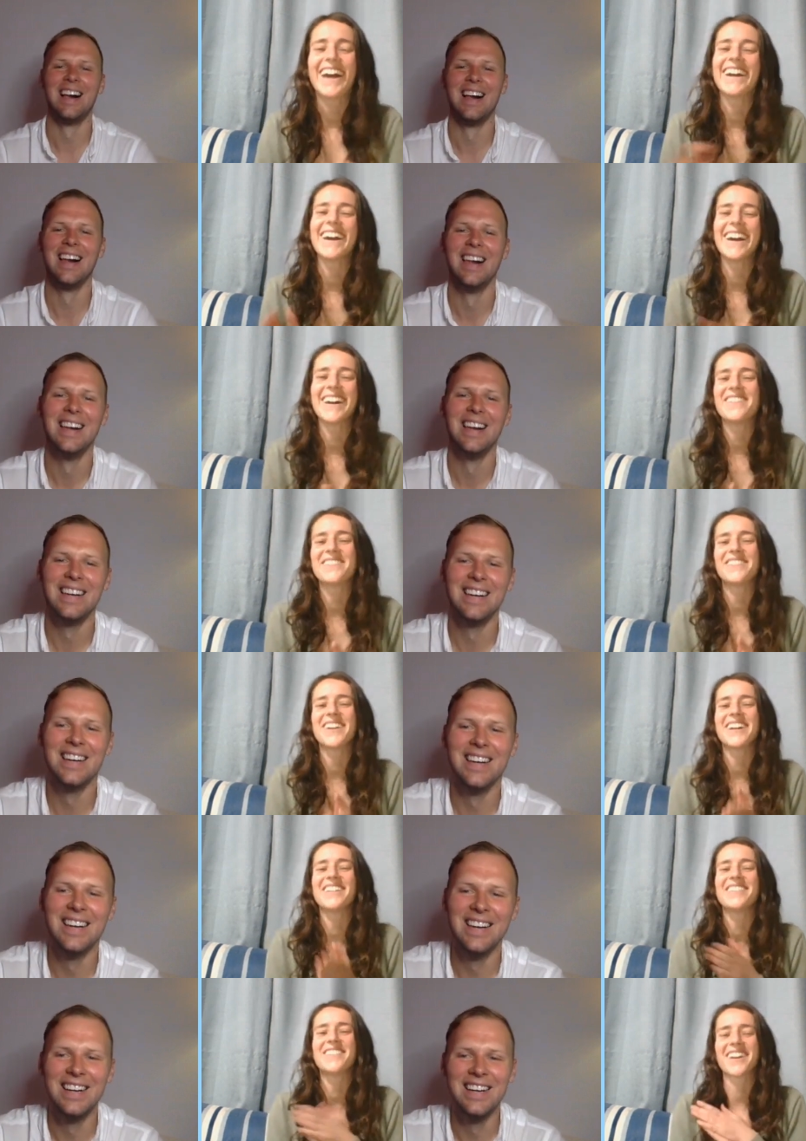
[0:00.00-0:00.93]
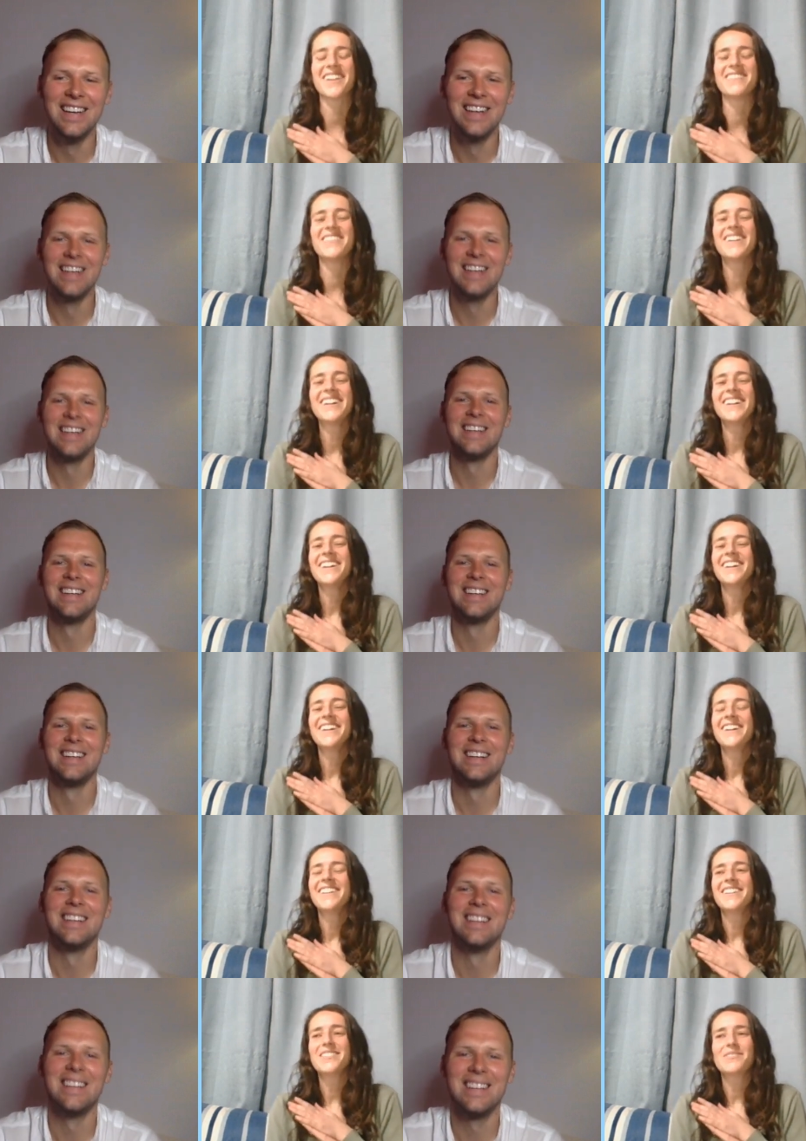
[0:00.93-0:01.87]
Speaker 1: I had a friend say.
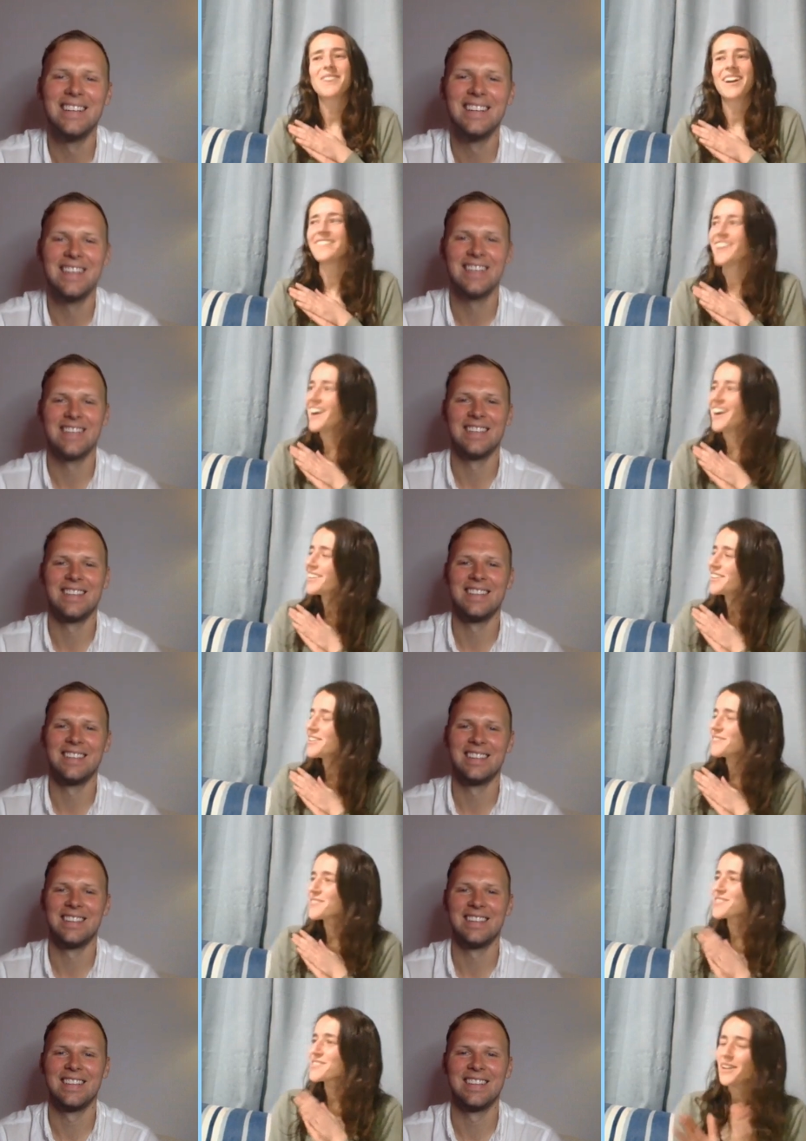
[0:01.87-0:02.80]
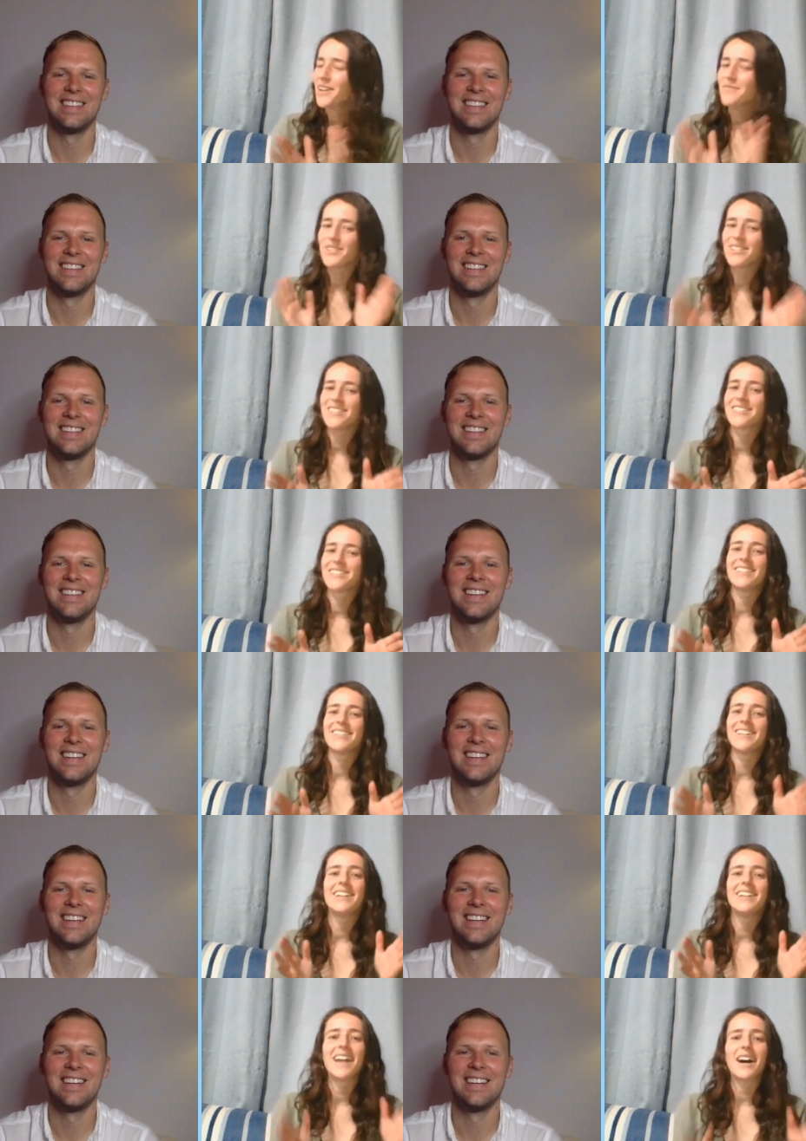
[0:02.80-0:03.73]
This one rhino, for some
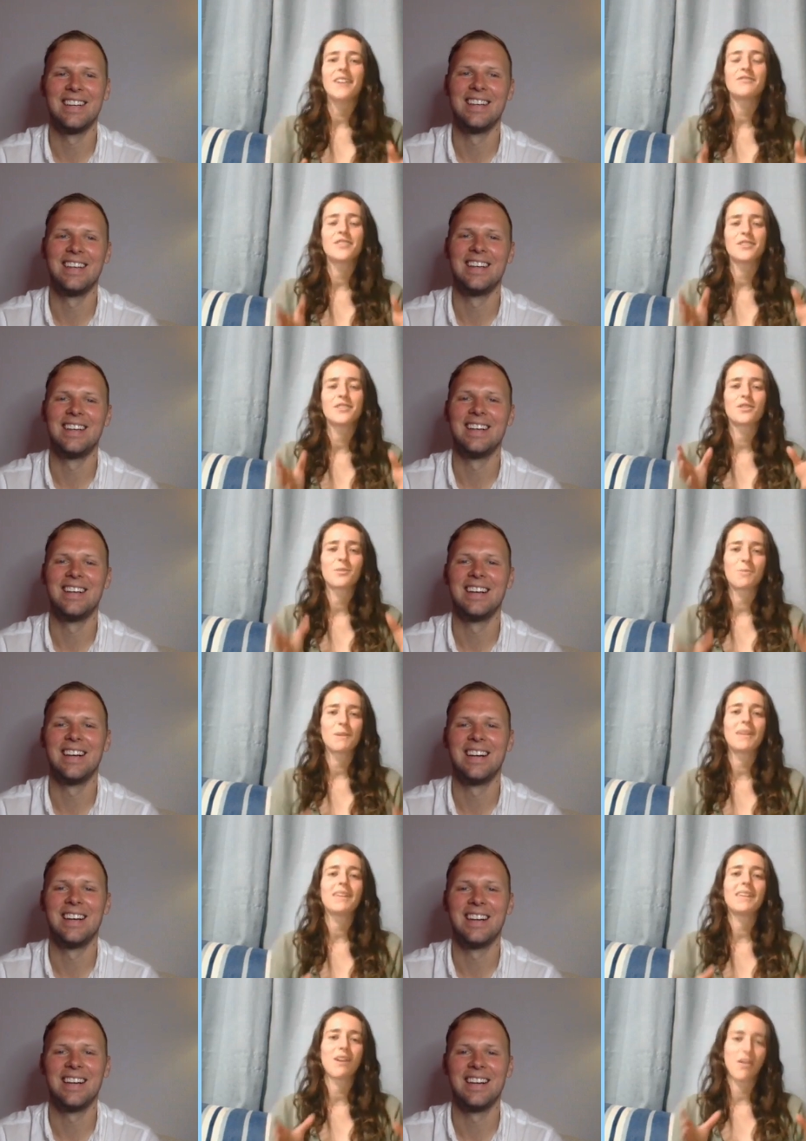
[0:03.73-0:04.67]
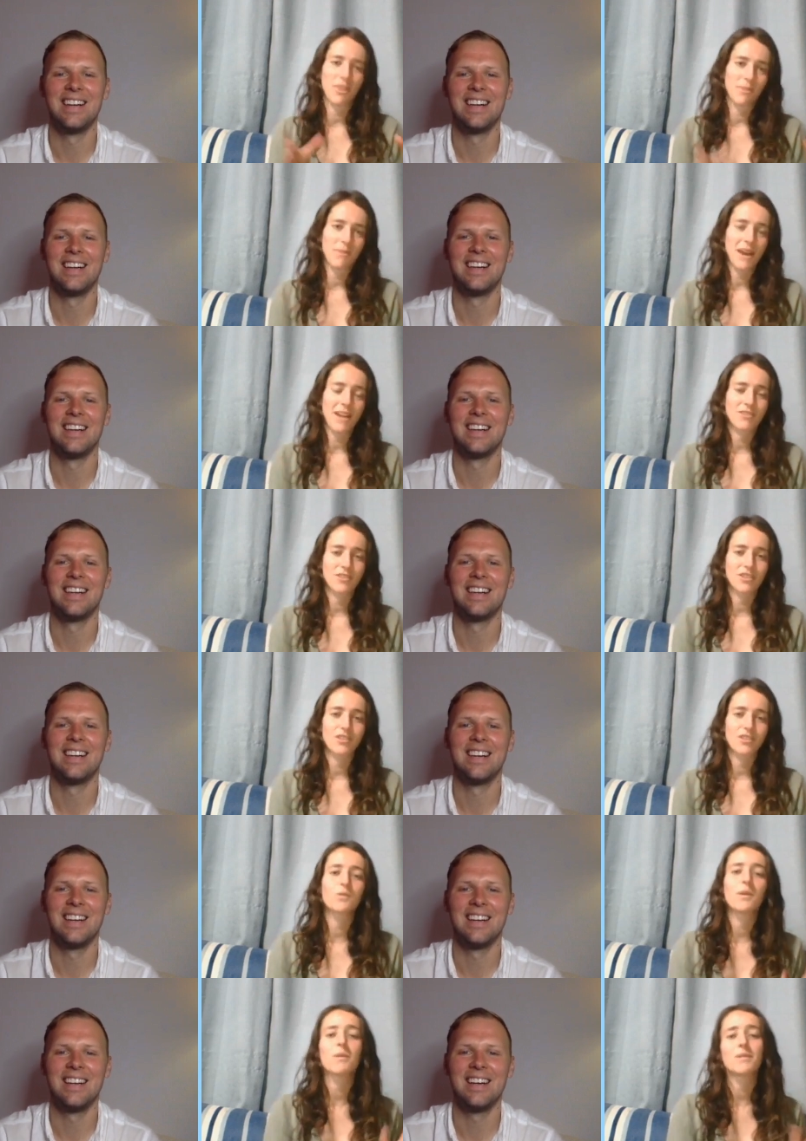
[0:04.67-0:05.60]
reason, loved to pee on the mattress
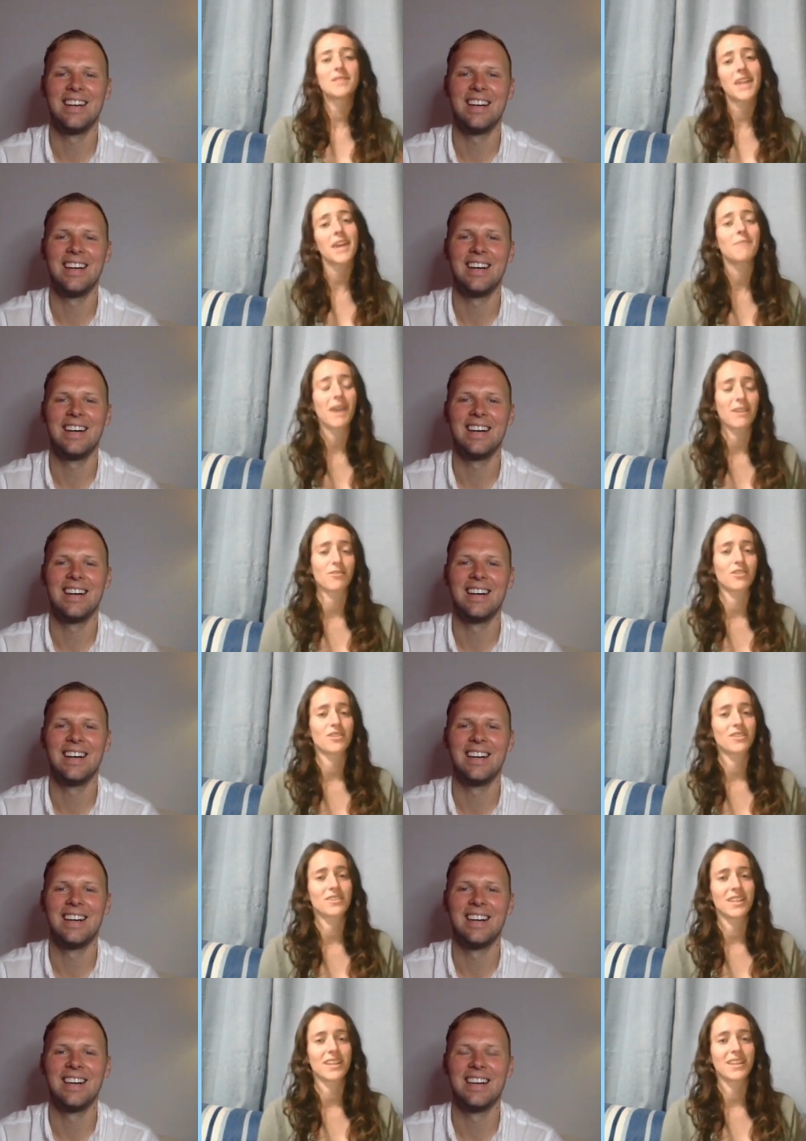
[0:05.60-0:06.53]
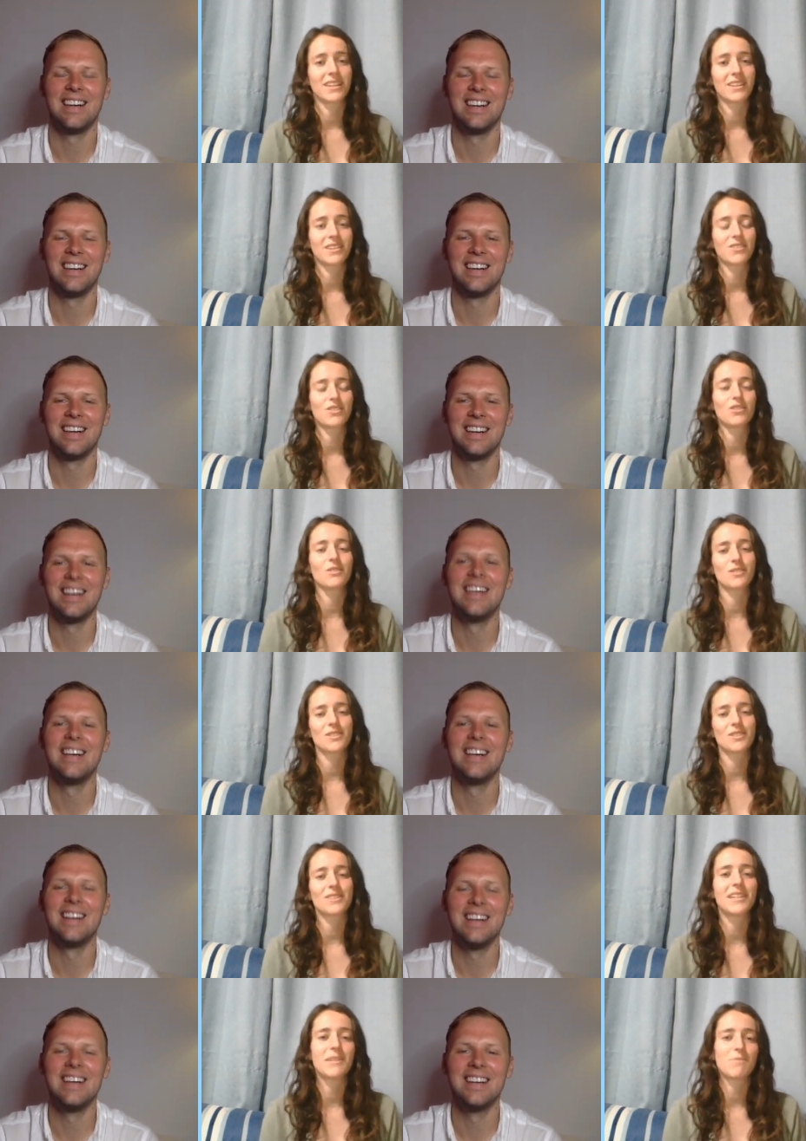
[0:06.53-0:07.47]
because we would take mattresses in because you don't
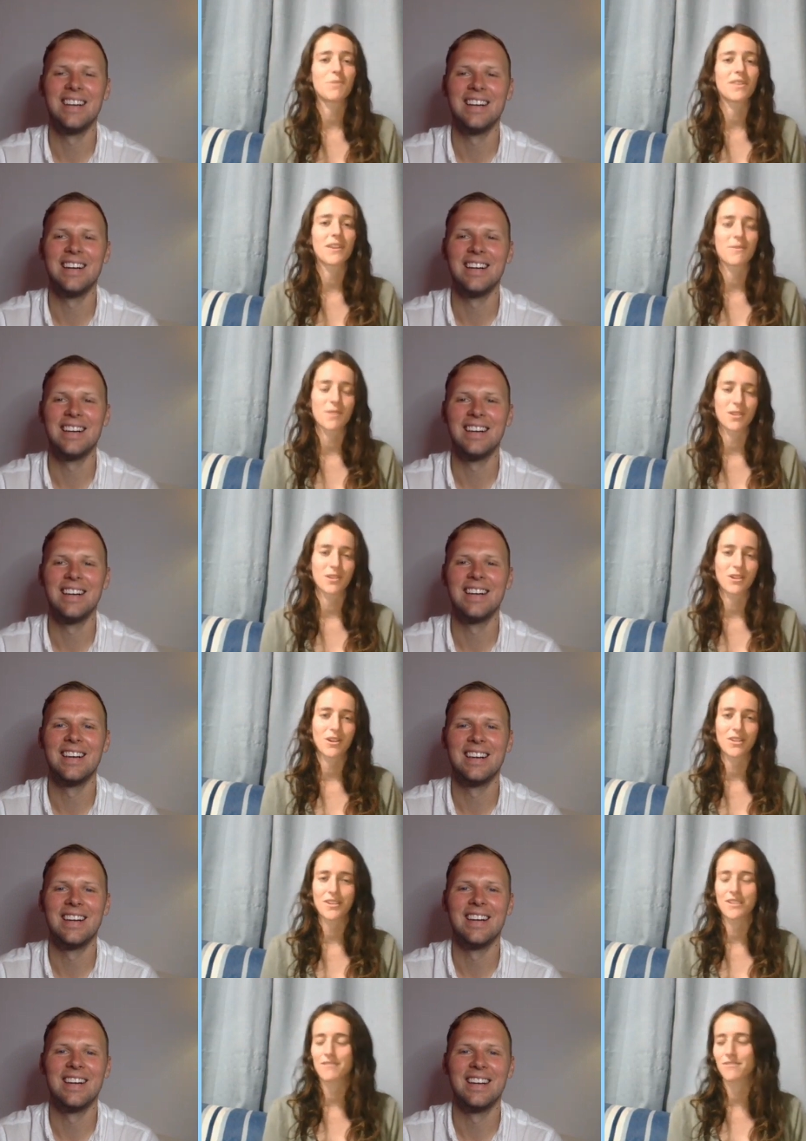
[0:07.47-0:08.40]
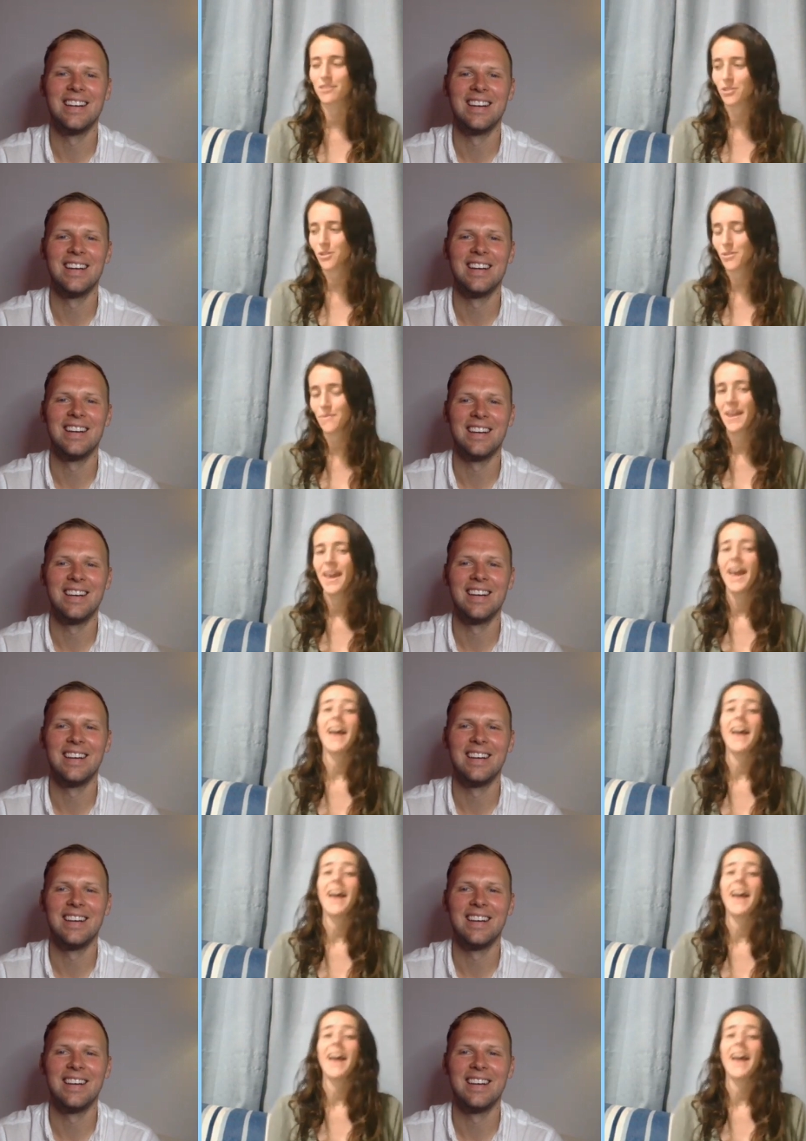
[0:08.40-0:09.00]
want to sleep with them on the concrete floor.